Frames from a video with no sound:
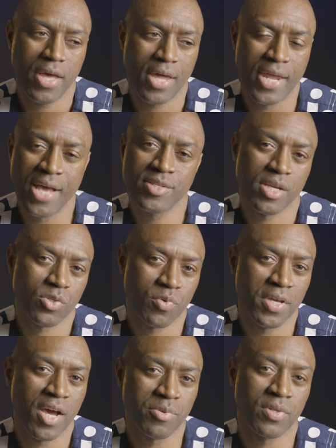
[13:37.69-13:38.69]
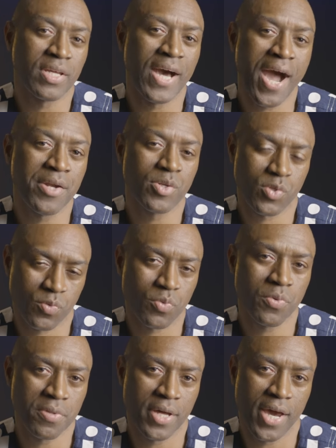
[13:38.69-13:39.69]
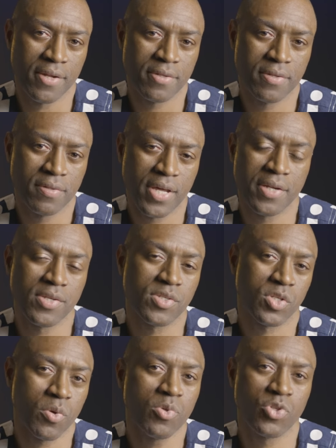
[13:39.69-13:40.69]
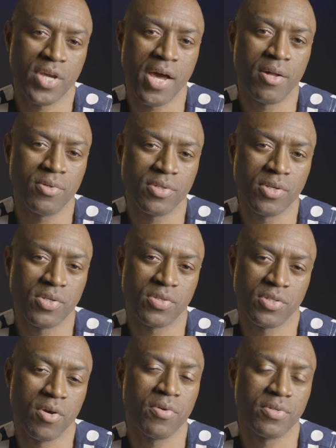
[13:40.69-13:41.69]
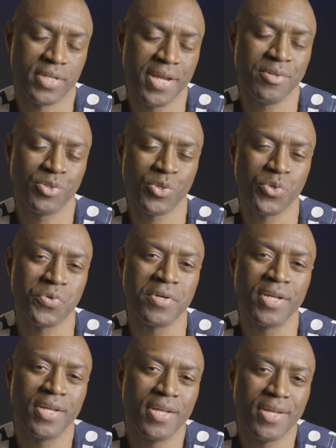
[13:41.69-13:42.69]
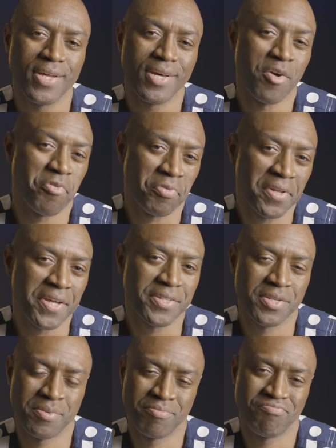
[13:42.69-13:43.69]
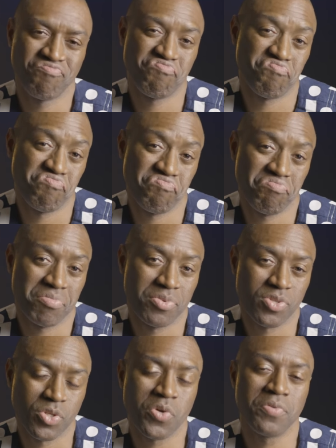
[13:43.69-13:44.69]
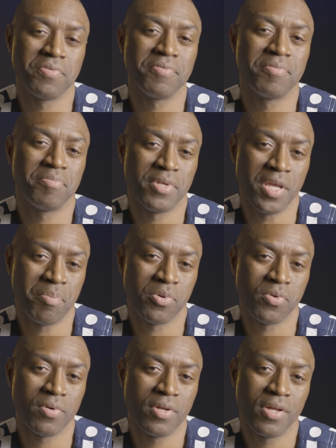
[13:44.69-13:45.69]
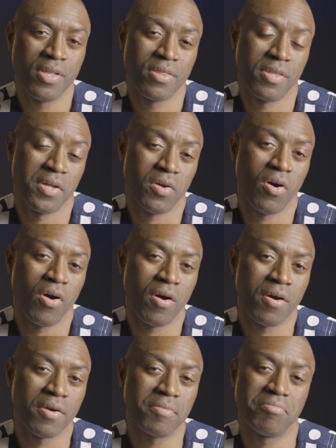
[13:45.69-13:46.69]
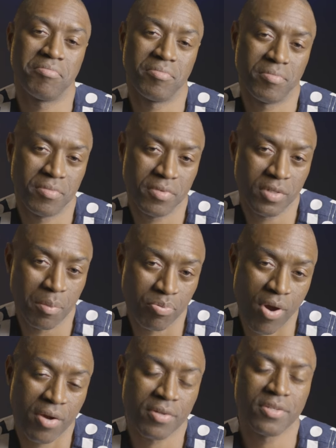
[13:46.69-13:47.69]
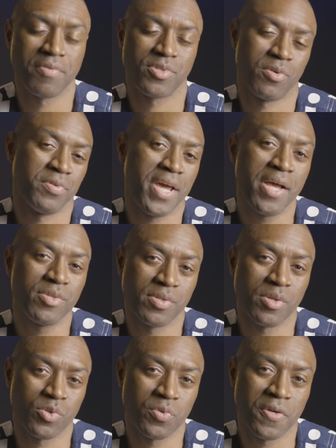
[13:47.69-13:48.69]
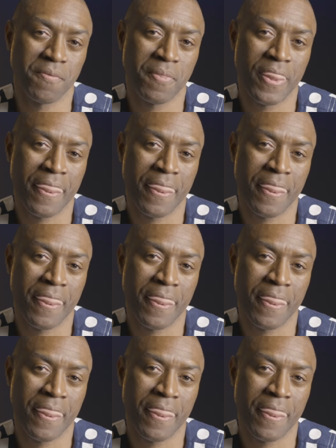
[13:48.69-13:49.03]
And ancestry helps to guide us through that. That is, certain challenges tend to afflict certain people that are the product of certain ancestry.